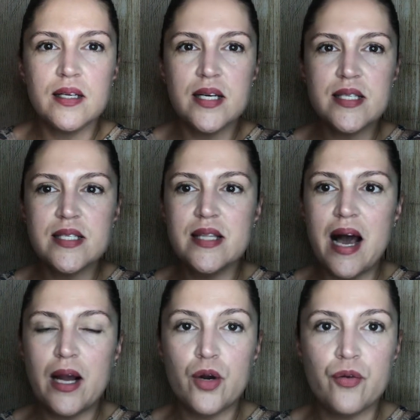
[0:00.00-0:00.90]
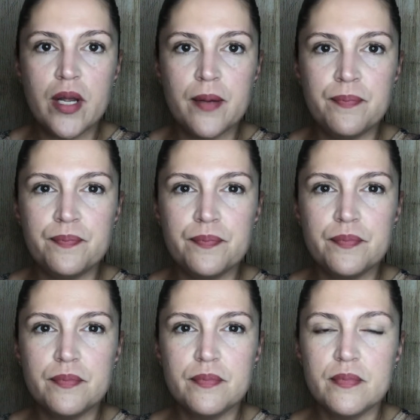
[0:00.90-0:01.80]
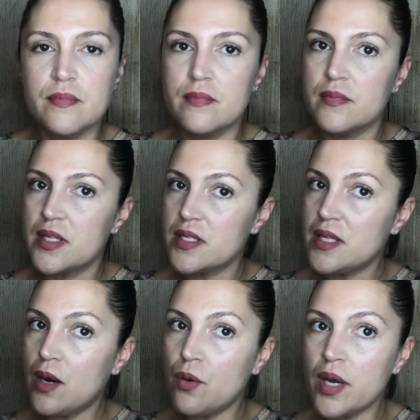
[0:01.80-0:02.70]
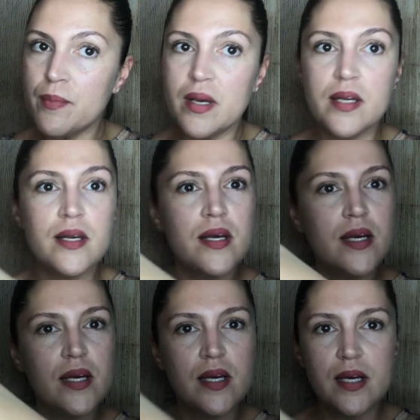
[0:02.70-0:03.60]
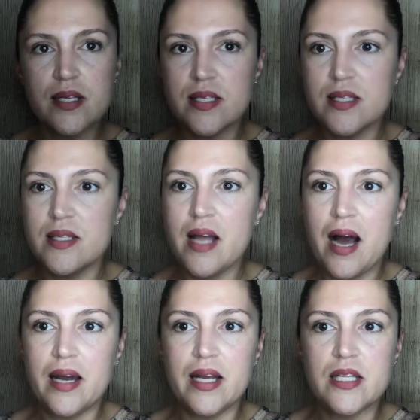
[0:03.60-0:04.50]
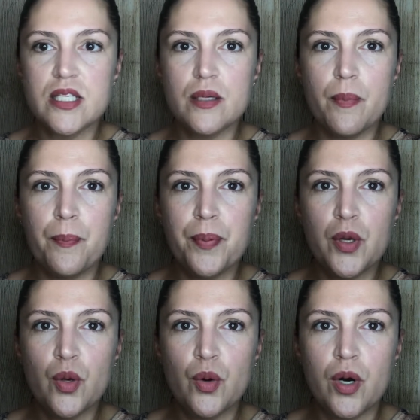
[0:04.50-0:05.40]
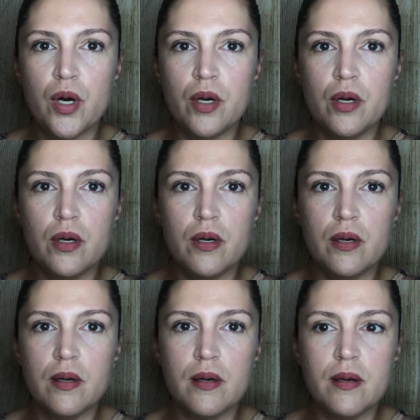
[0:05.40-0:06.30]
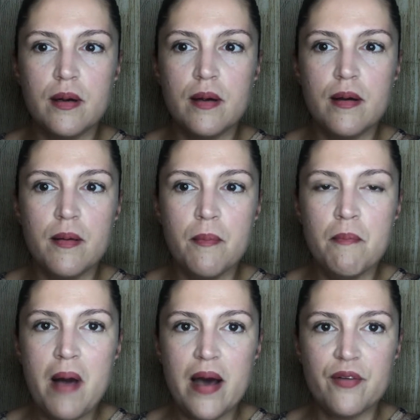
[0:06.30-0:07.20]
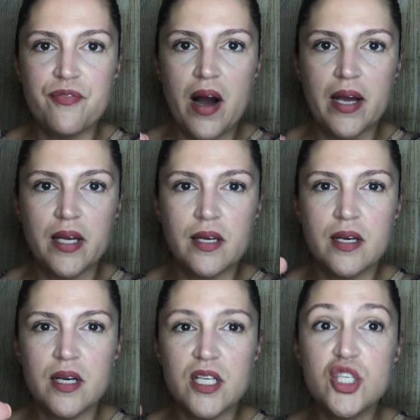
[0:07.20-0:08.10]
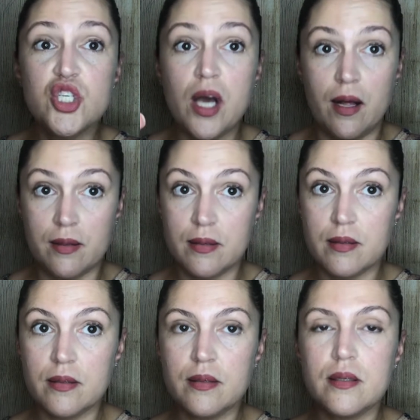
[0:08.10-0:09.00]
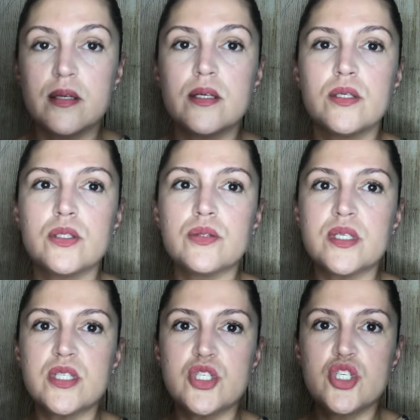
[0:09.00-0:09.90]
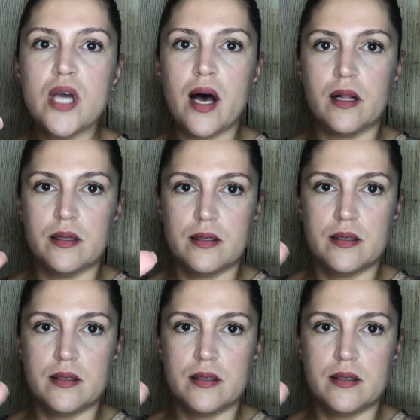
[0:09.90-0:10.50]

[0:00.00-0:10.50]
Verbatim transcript: It's not cream, it's not ointment, it's not, it's pure mattifying gel. So it's gel.